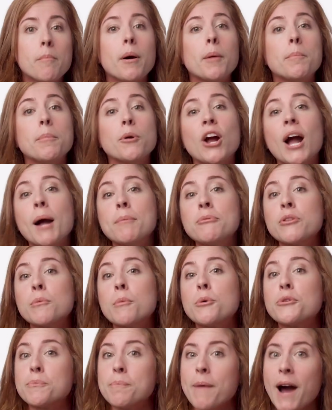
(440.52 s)
But perhaps the
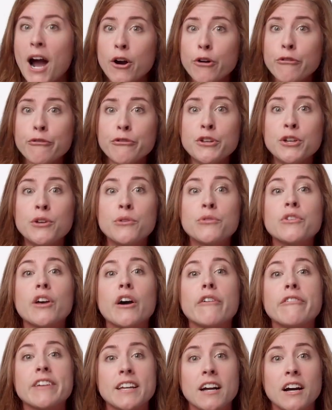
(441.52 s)
most powerful use
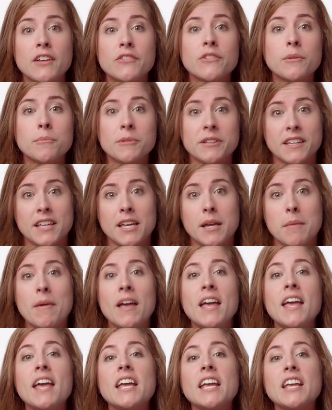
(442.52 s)
of a custom claim
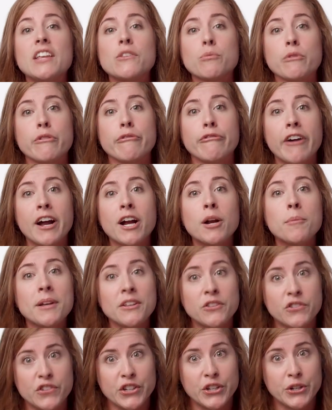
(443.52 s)
is with
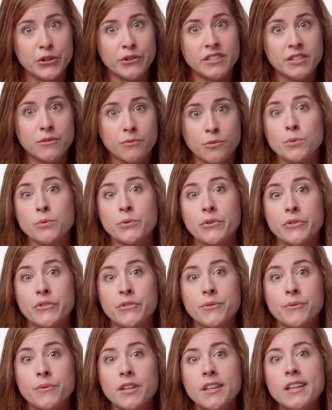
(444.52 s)
Firebase security rules.